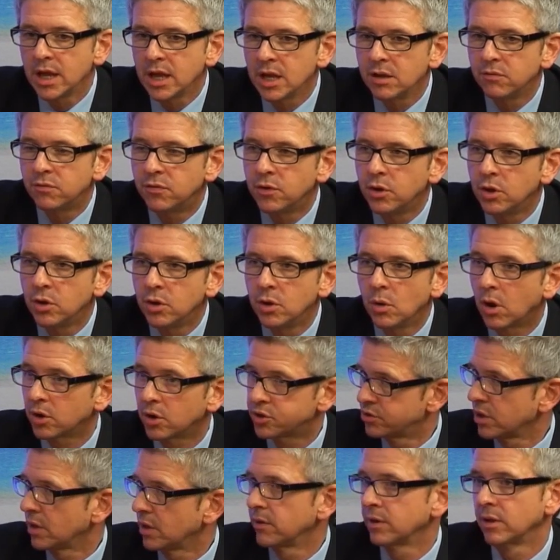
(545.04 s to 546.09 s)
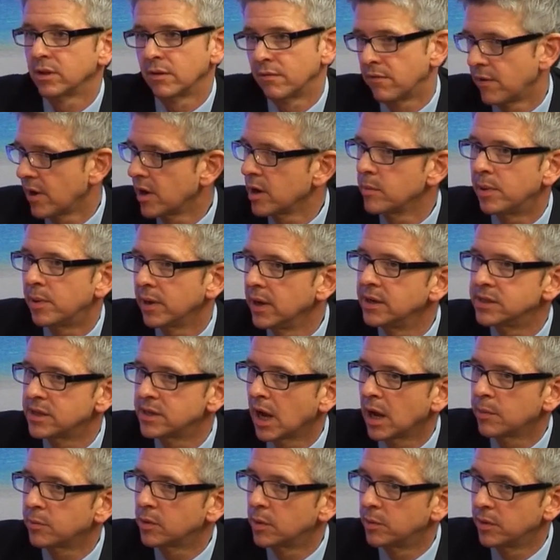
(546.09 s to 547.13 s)
if you are travelling at the very peak
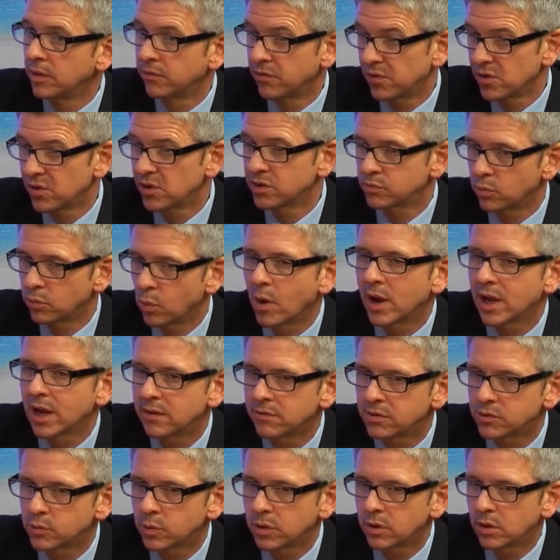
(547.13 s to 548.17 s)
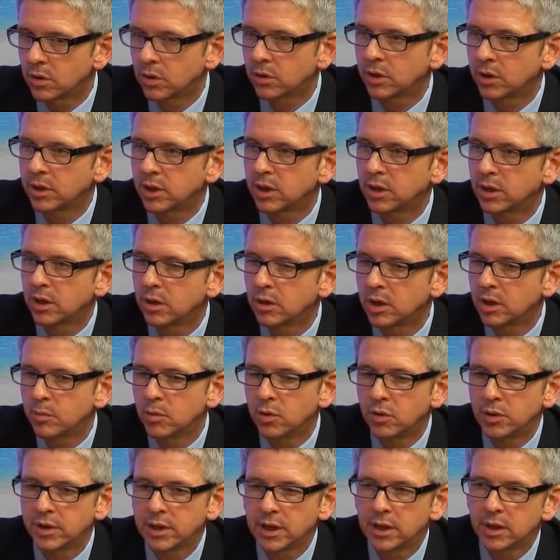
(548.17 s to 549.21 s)
time, could be the first wave as we call it in the early
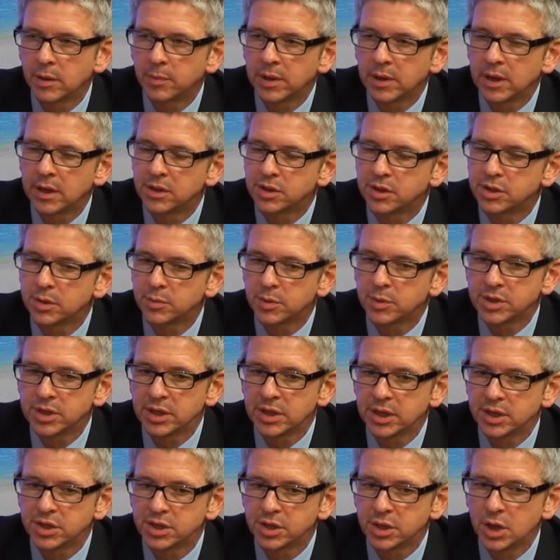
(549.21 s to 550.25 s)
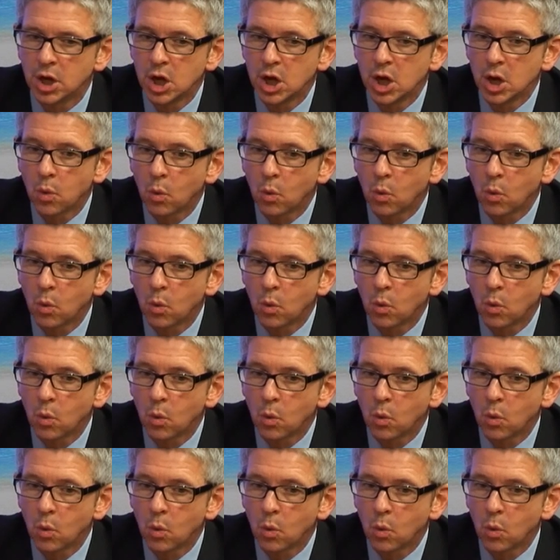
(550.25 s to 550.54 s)
morning in the peak of the summer season,